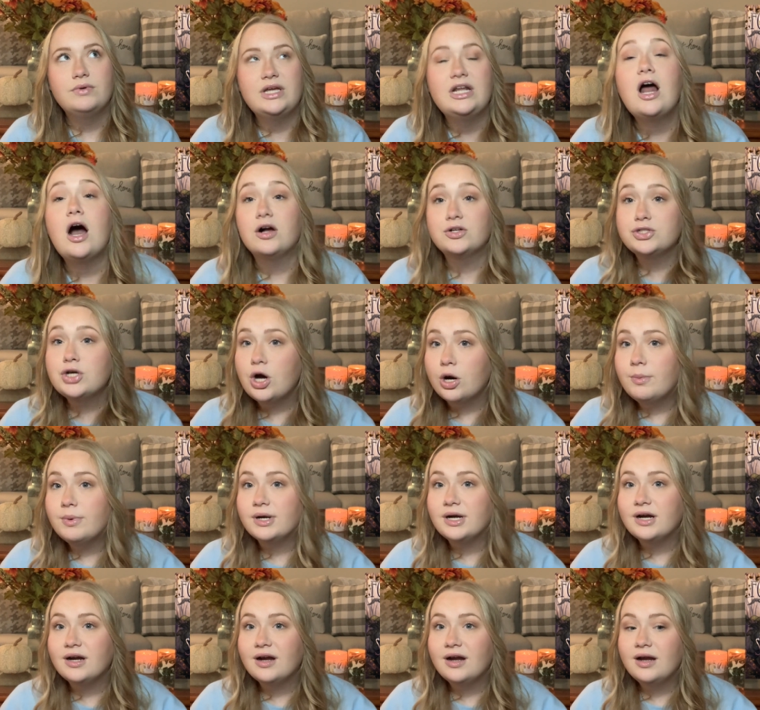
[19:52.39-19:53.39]

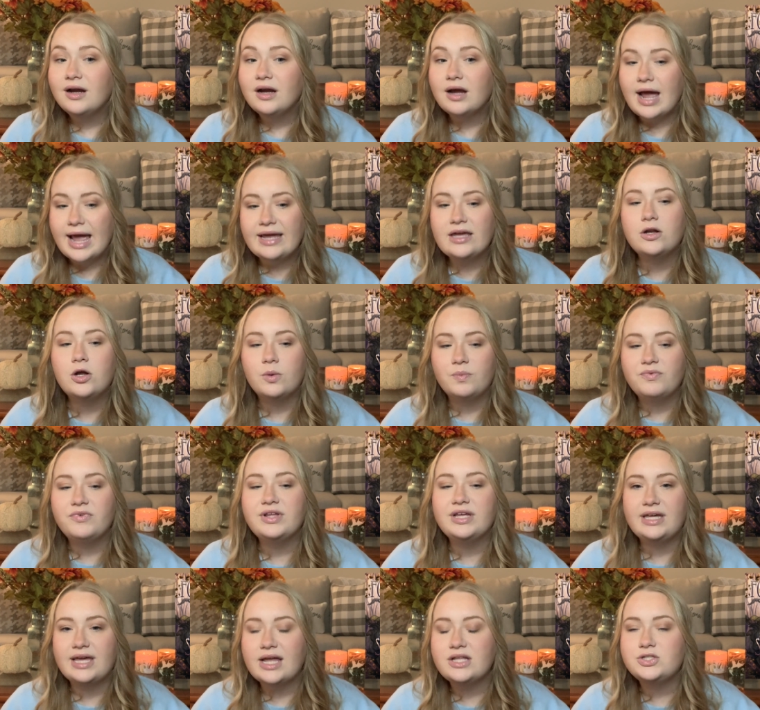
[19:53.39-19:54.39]
October, I can
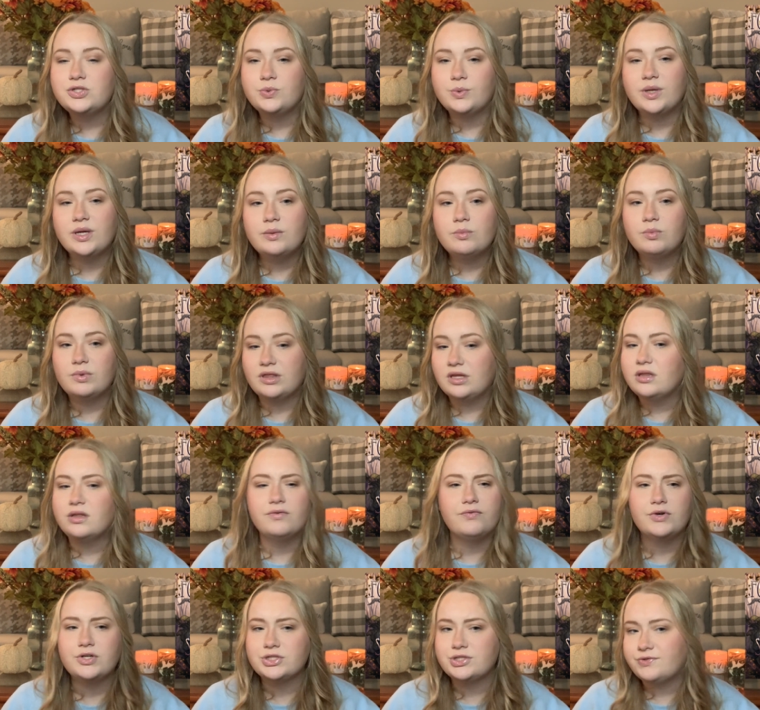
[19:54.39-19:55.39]
hopefully get to it within the
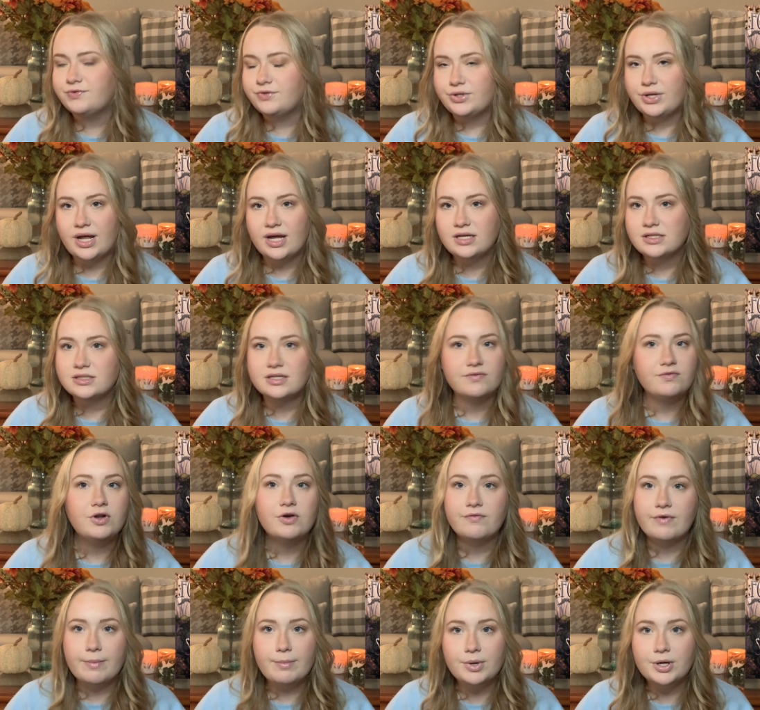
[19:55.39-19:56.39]
first few days of
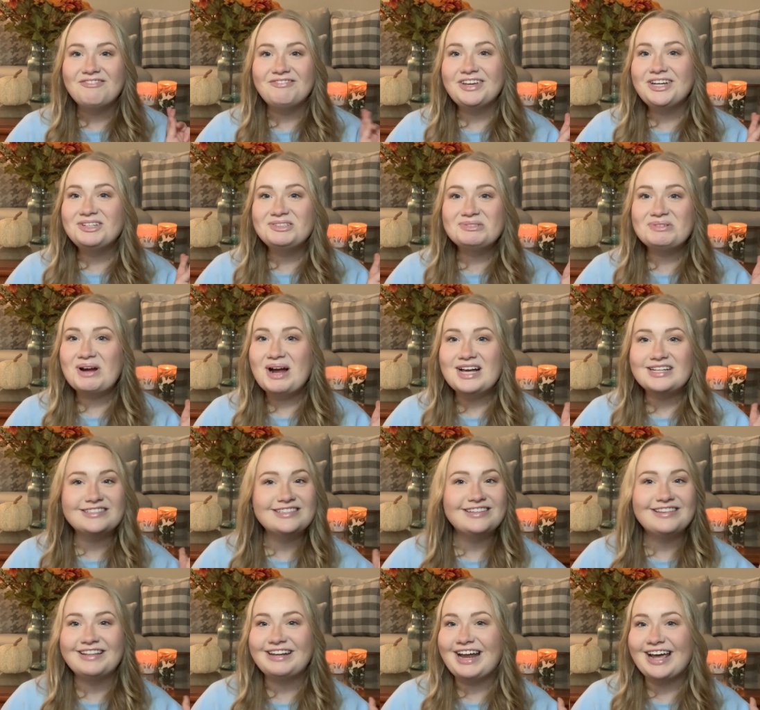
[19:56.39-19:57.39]
November. Fingers
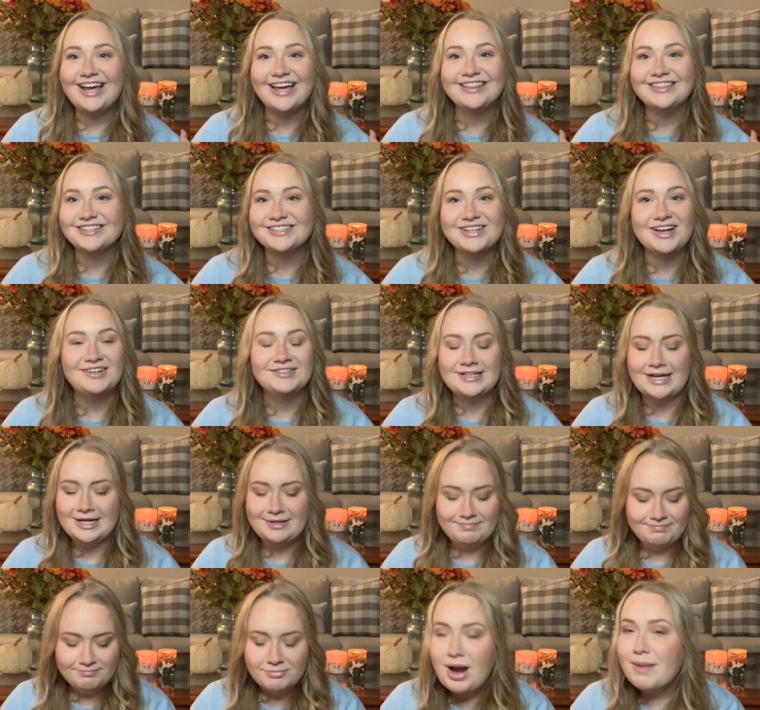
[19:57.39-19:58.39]
crossed that I get this all
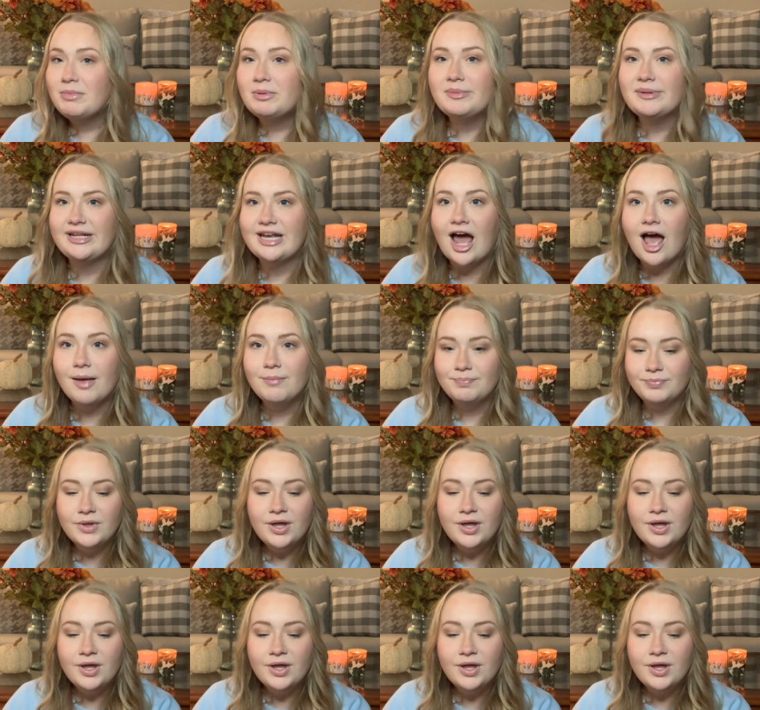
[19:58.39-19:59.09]
done. Probably not.